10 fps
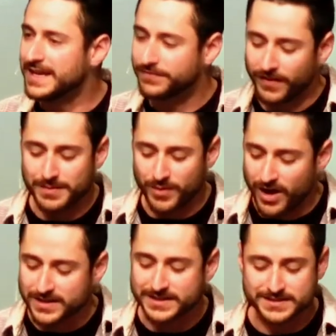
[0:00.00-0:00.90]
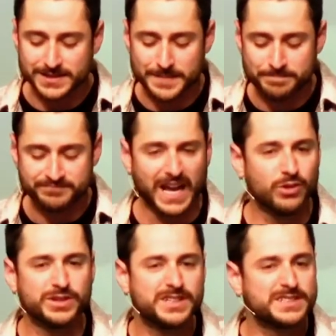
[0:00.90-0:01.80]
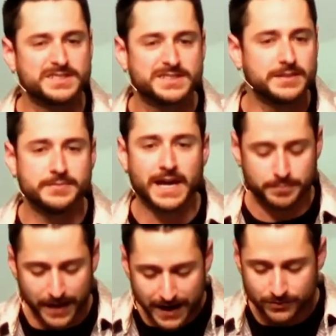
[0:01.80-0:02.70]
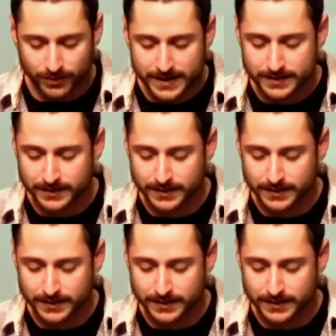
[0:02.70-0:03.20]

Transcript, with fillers: if I'm honest, it really doesn't seem that bad, right?